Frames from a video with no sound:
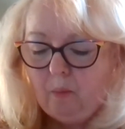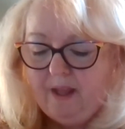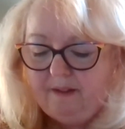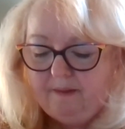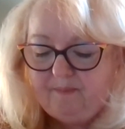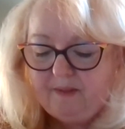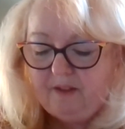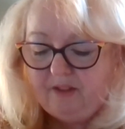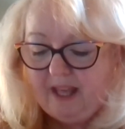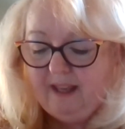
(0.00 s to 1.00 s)
when
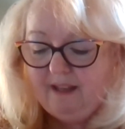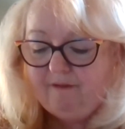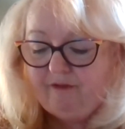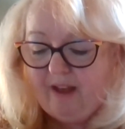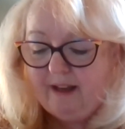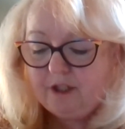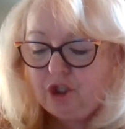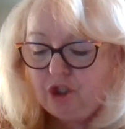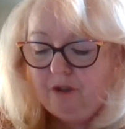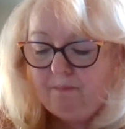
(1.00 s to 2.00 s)
they, in fact,
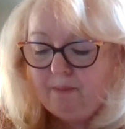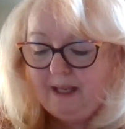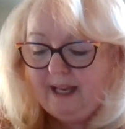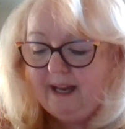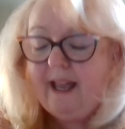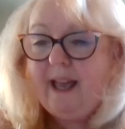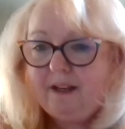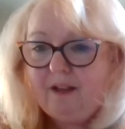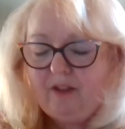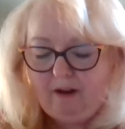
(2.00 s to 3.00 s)
should be
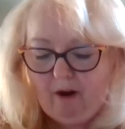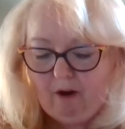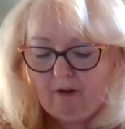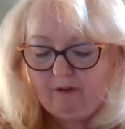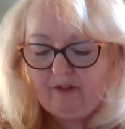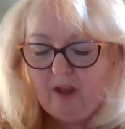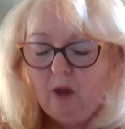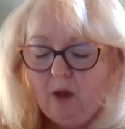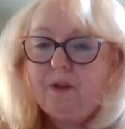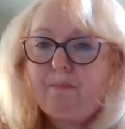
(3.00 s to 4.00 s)
ahead of the curve
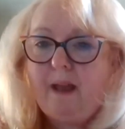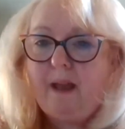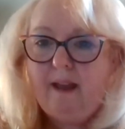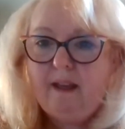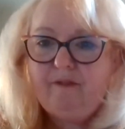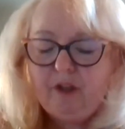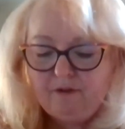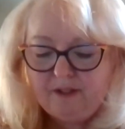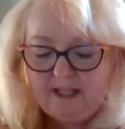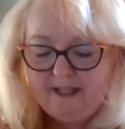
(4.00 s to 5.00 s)
with
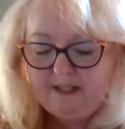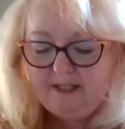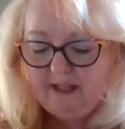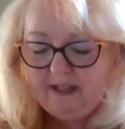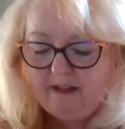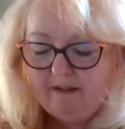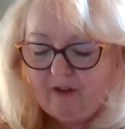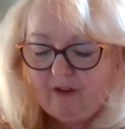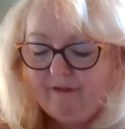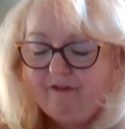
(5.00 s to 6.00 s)
behaviors
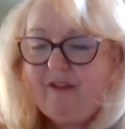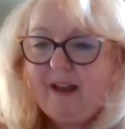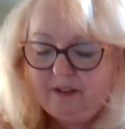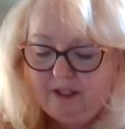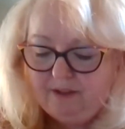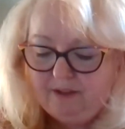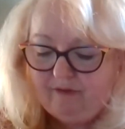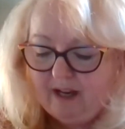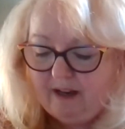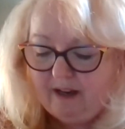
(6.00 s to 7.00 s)
indicative of values
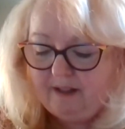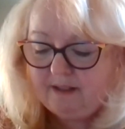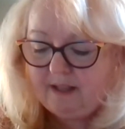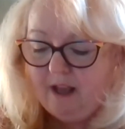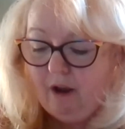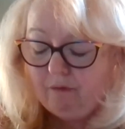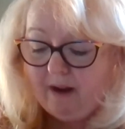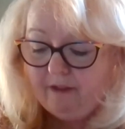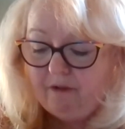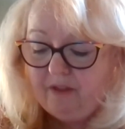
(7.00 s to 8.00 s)
of goddess
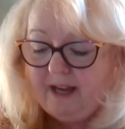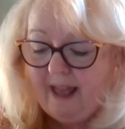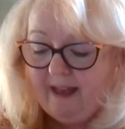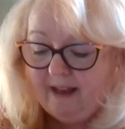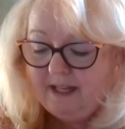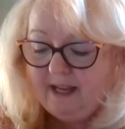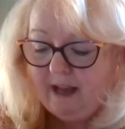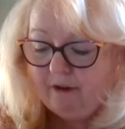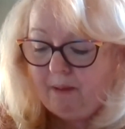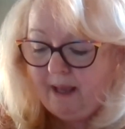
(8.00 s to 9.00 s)
rather than acting
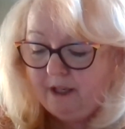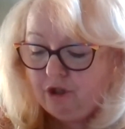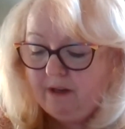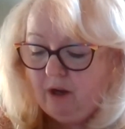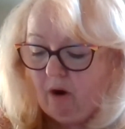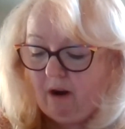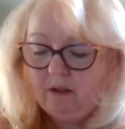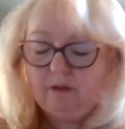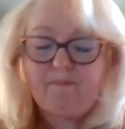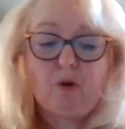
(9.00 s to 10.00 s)
out
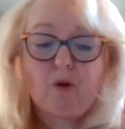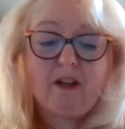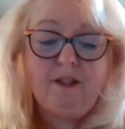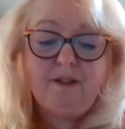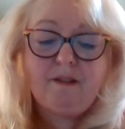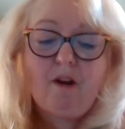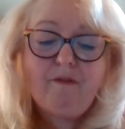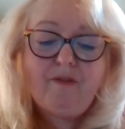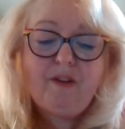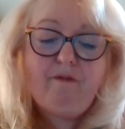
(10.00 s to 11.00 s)
patriarchal or
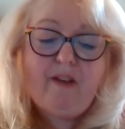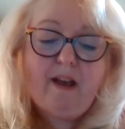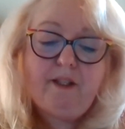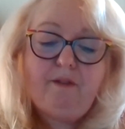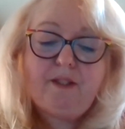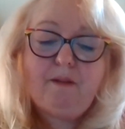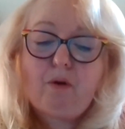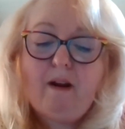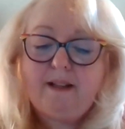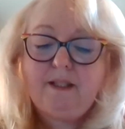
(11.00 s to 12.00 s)
conservative values and
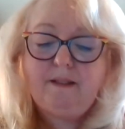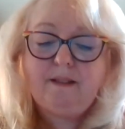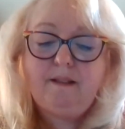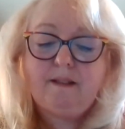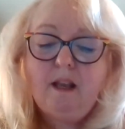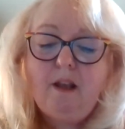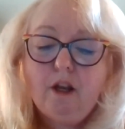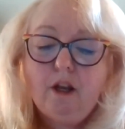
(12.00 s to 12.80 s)
practices,